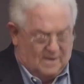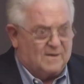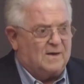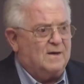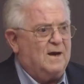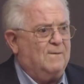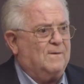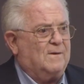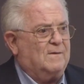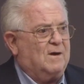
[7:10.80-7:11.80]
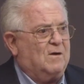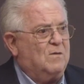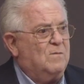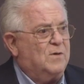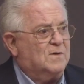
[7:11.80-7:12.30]
that enable our
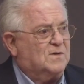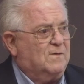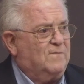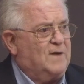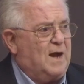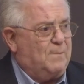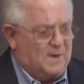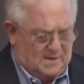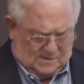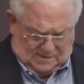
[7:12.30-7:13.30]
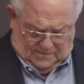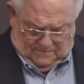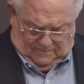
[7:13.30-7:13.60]
pursuit of happiness.